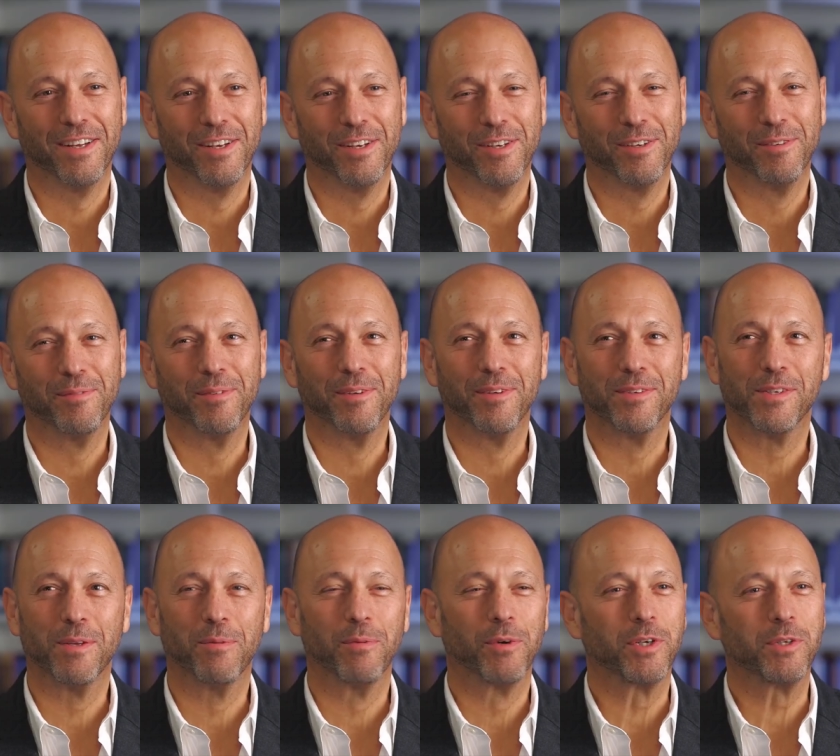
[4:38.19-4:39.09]
a
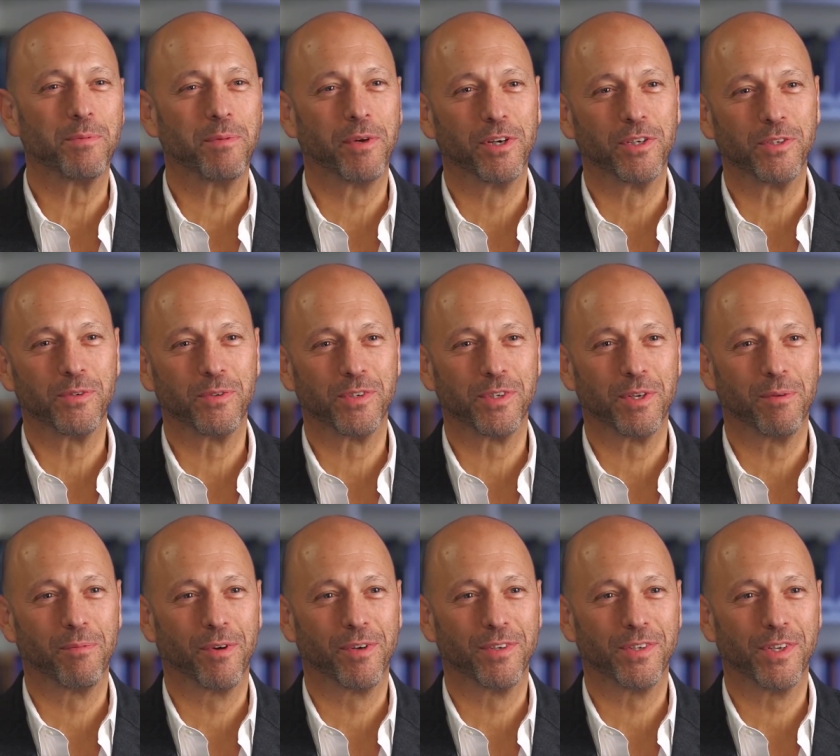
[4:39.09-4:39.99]
similar experience where
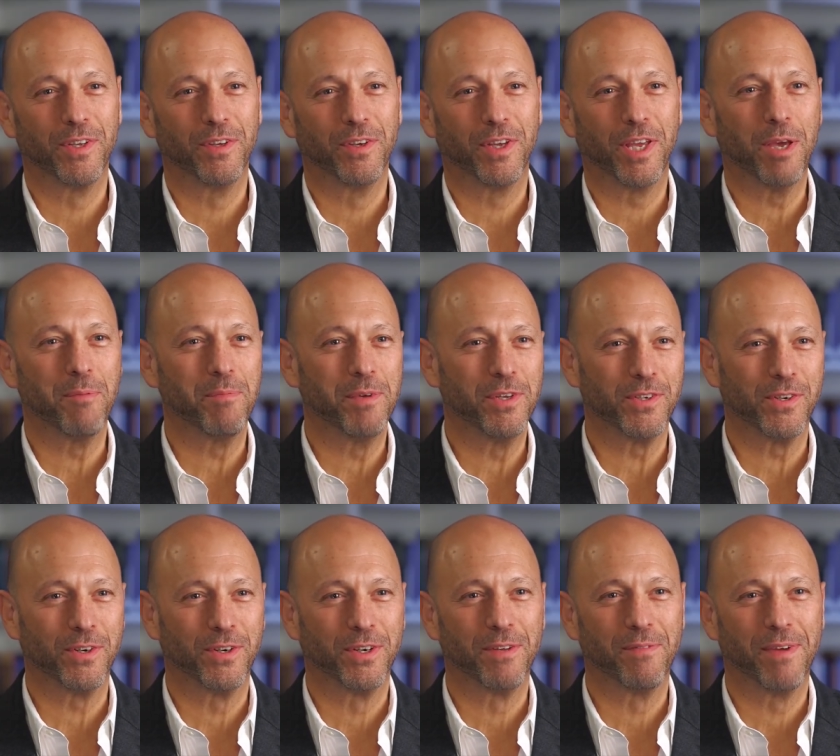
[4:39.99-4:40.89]
somebody saying, you can't be
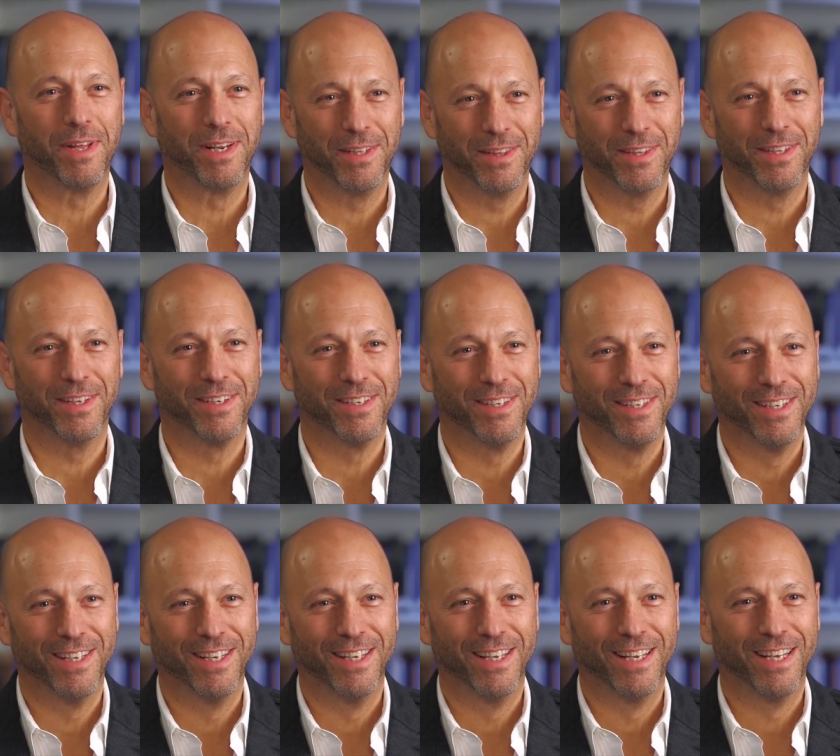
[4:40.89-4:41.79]
certain of anything.
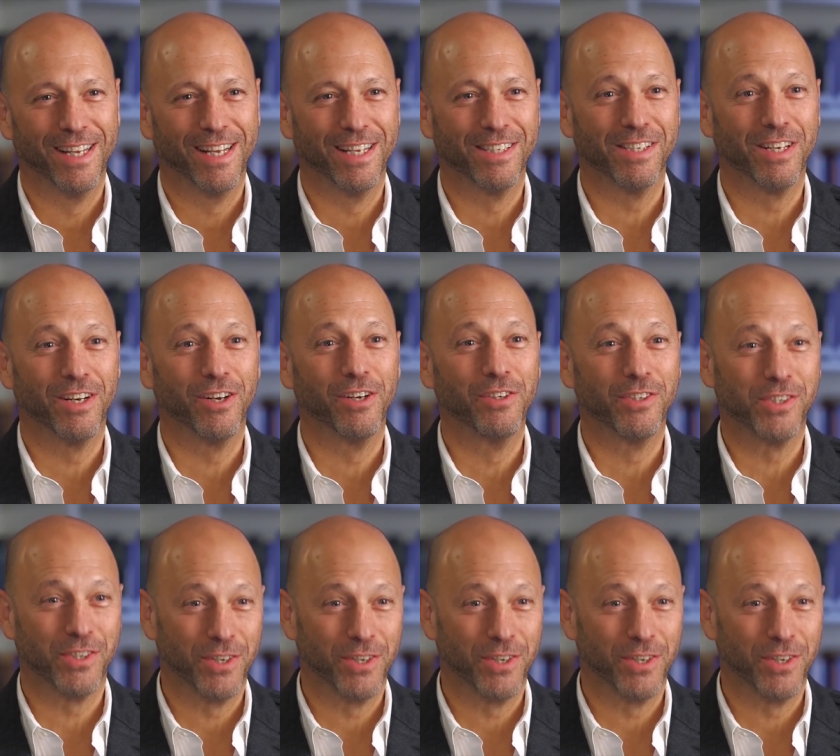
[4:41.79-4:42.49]
And I said, are you